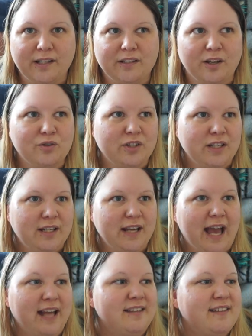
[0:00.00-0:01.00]
So she
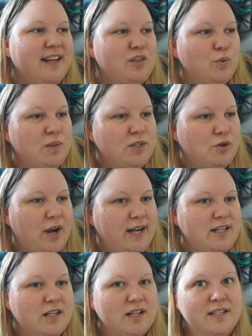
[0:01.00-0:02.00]
has sex with
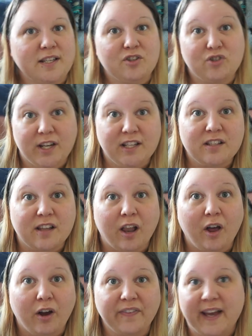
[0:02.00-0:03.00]
strangers and drinks a
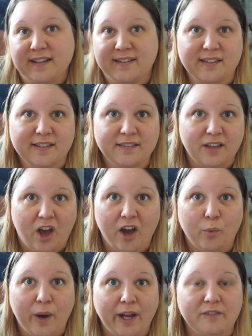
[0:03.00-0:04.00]
lot. That's her
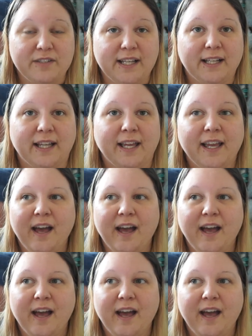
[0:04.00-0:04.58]
way of dealing.